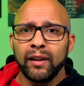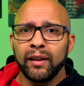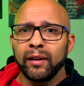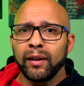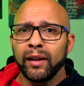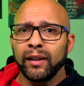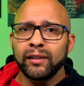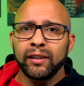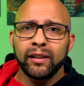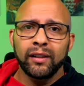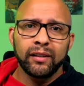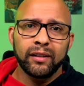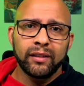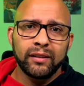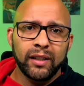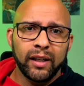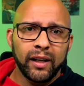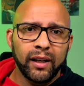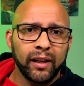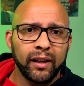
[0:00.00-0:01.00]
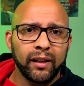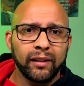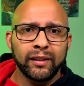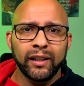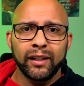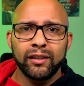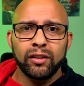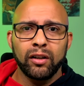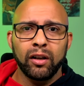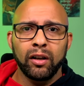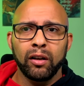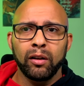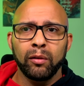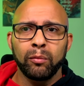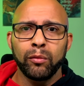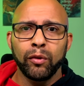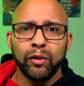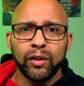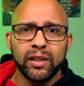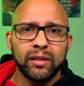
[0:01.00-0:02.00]
At the end of the day, that's all
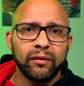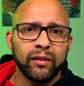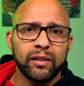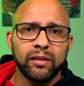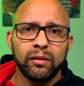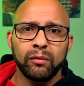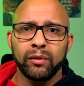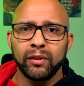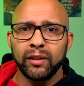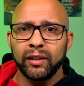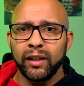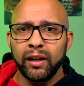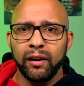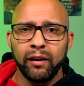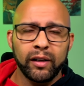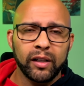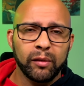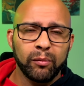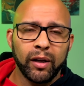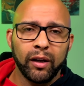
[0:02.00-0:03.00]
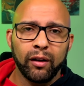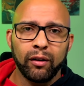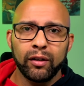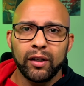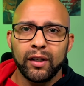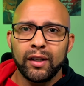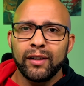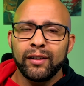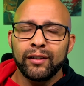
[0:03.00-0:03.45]
most of us are really caring about.